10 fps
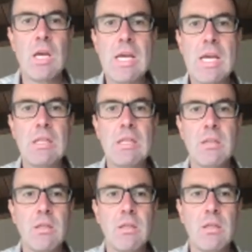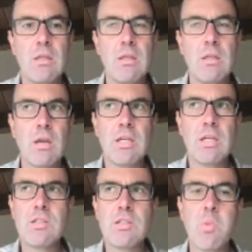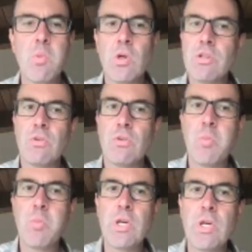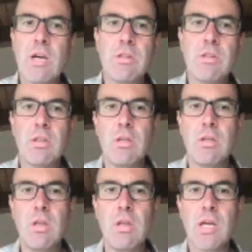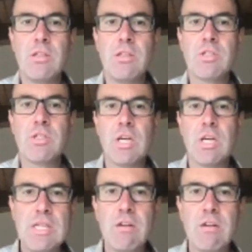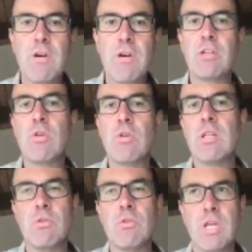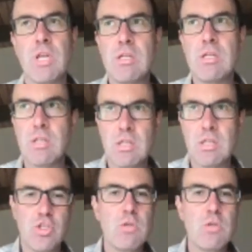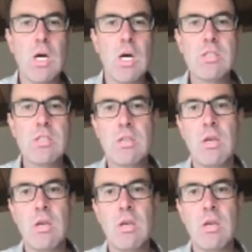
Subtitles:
And I think it's important also to point out that just identifying trait loci, say in a GWAS,